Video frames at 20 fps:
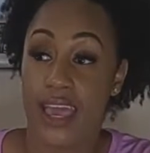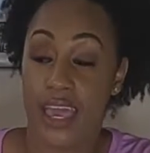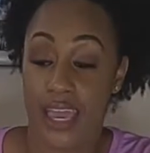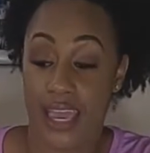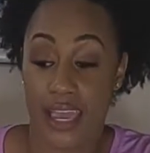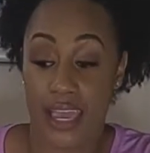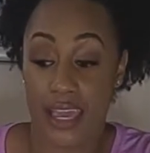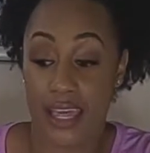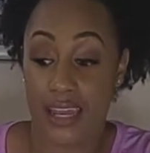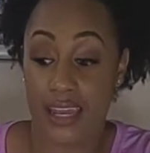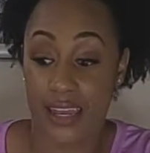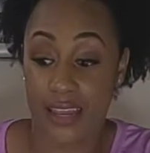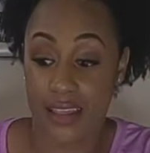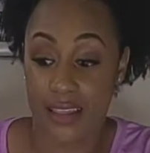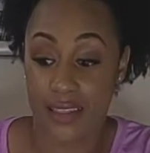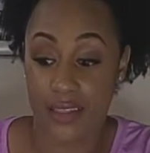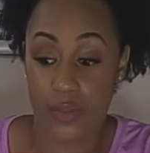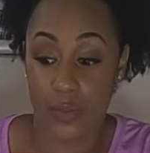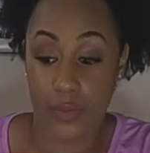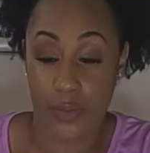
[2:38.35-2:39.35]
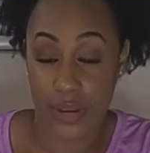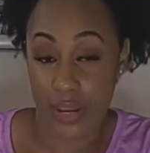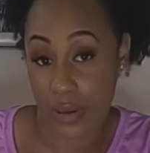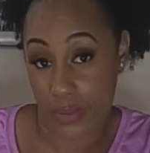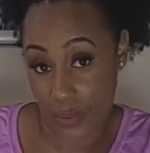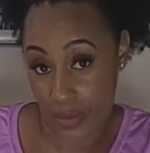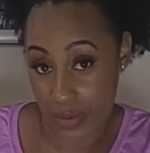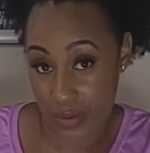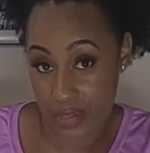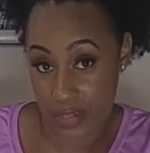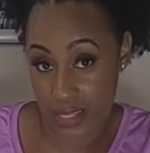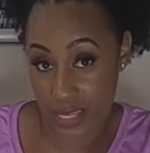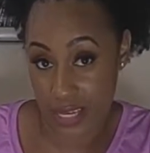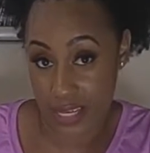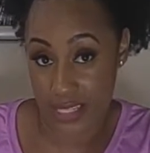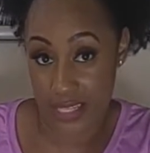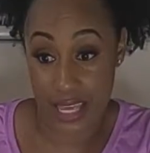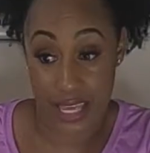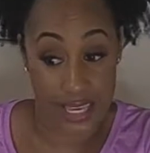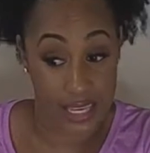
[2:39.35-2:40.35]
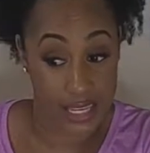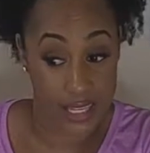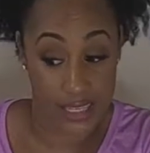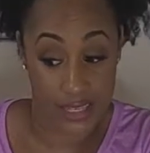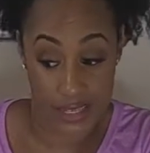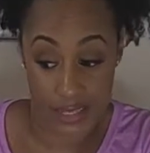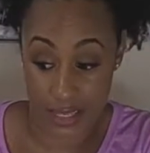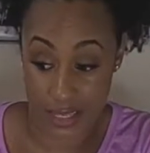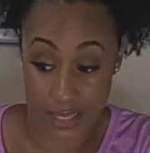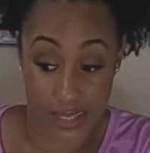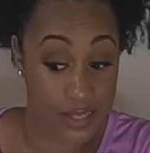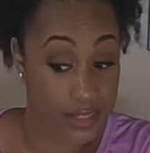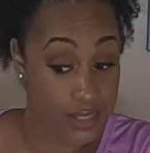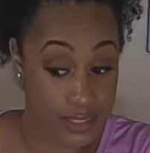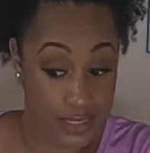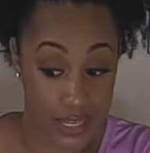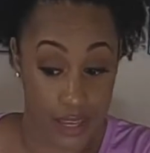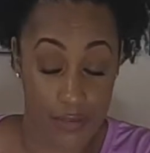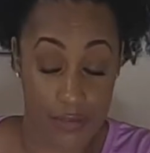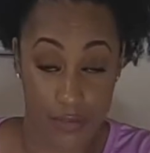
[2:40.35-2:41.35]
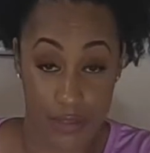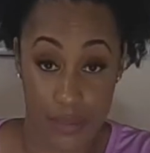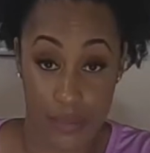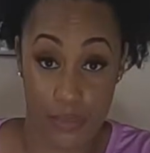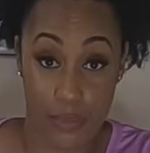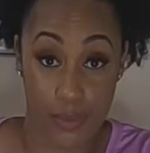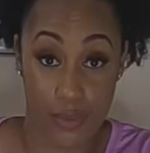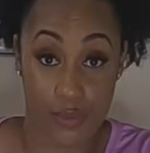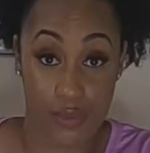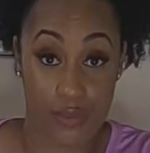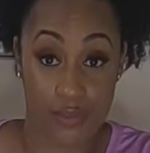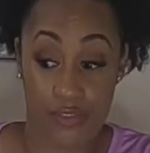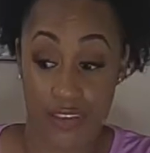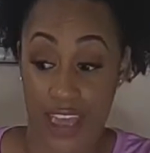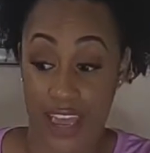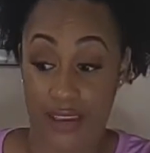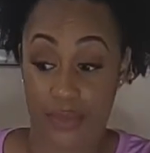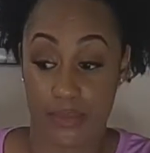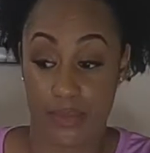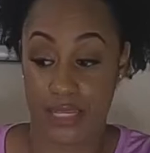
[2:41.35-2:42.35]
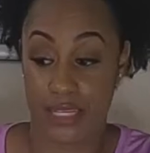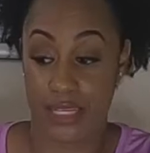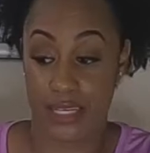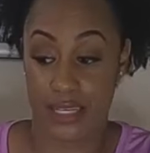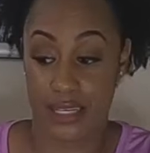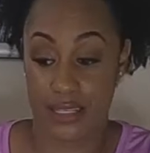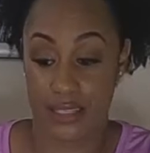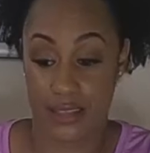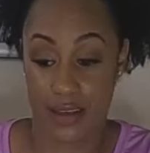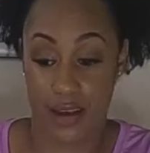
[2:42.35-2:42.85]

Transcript: And what I will say is that it is definitely proven fact because